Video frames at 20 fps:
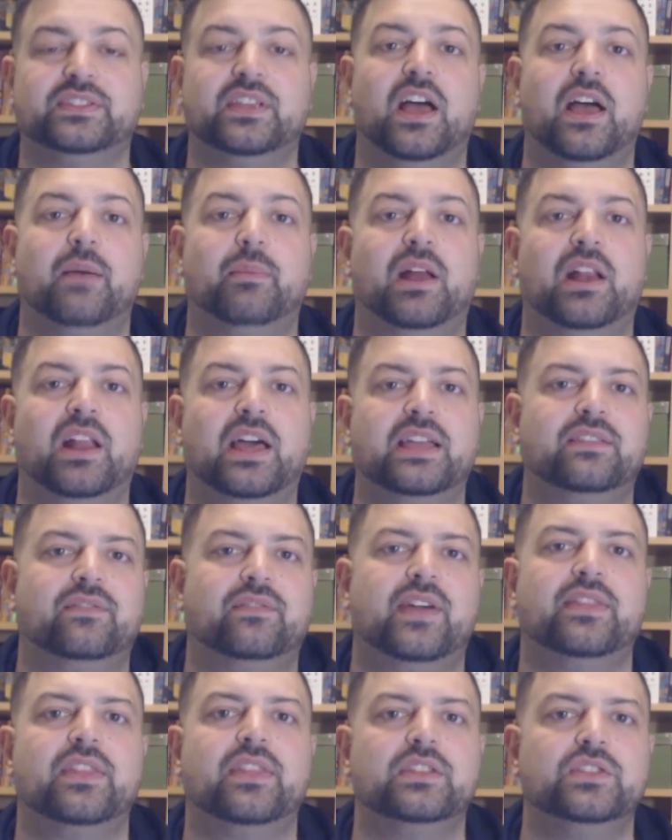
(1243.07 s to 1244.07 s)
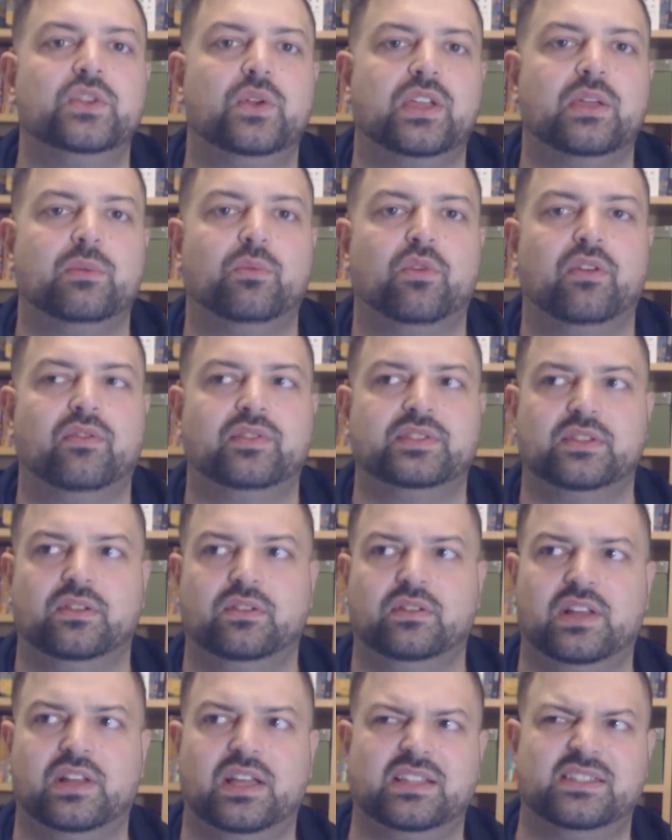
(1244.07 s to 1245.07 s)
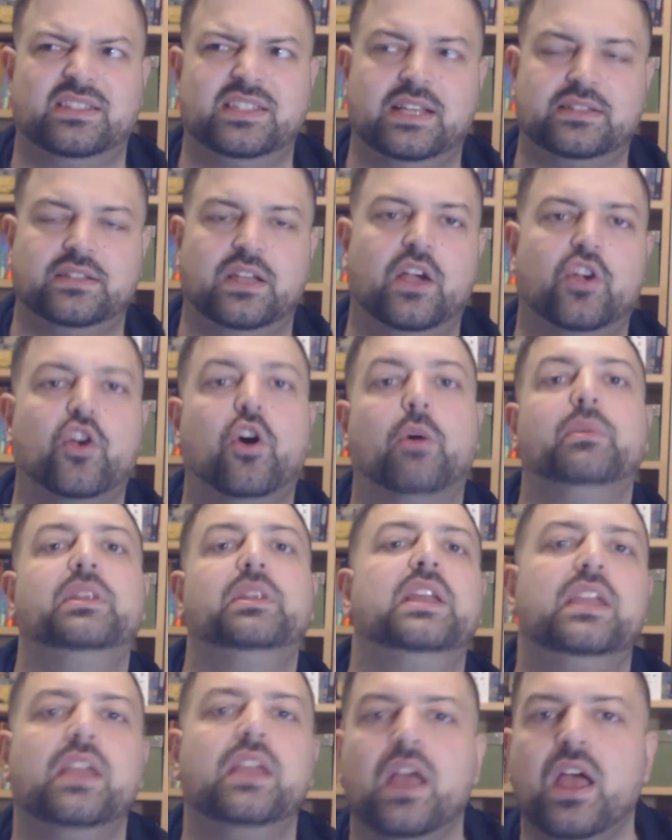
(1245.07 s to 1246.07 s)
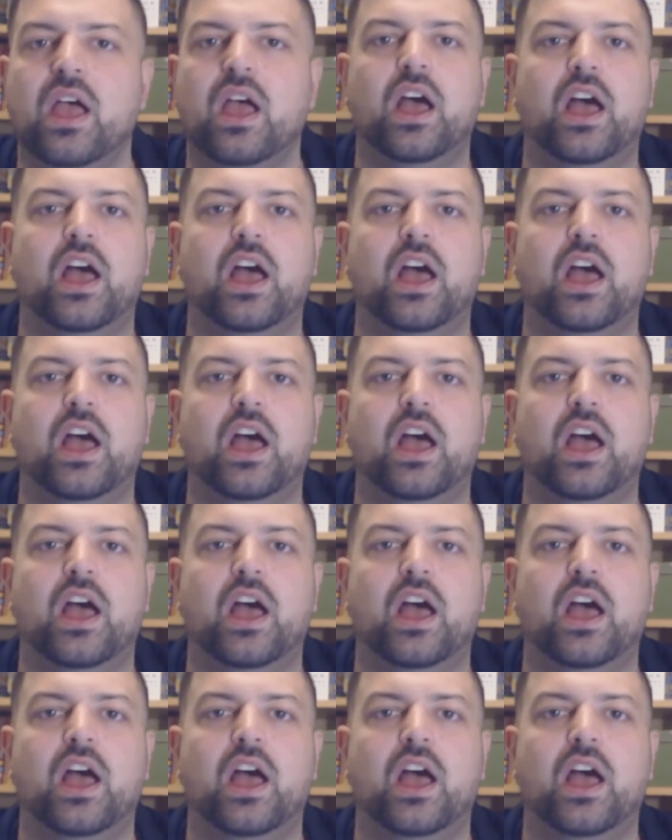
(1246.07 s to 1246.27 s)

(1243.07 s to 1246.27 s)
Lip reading: I like the fact they're doing it more of a sort of like a satire comedy.